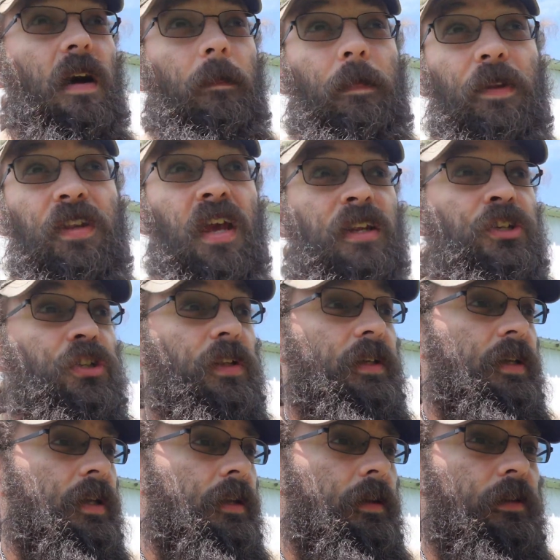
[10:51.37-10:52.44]
potentially
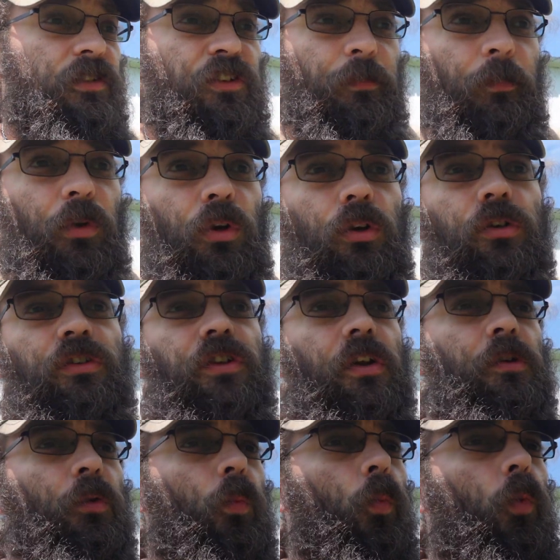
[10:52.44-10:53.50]
getting submerged
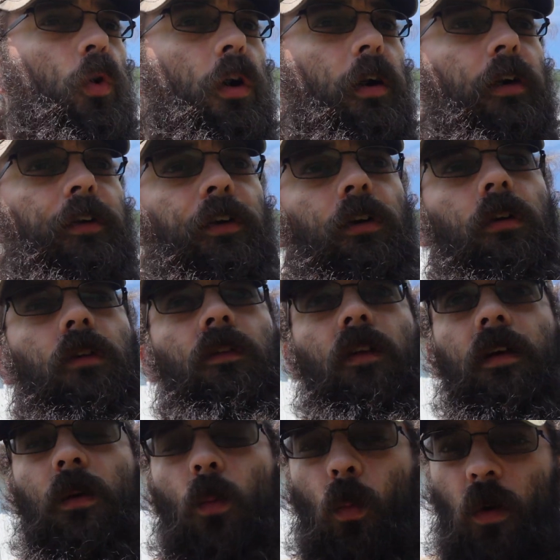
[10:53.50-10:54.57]
underwater,
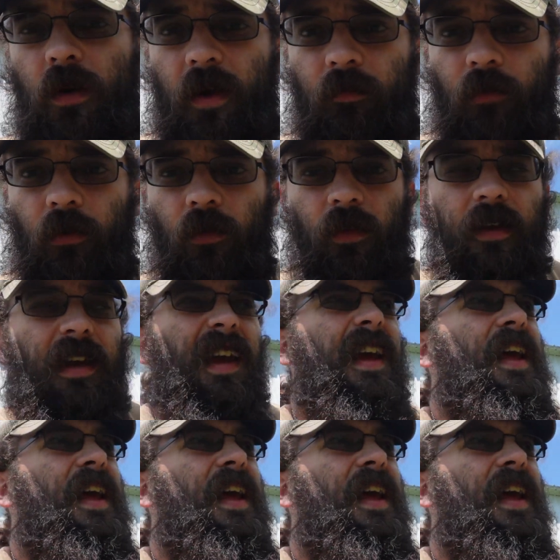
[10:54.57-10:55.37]
like whatever. Like,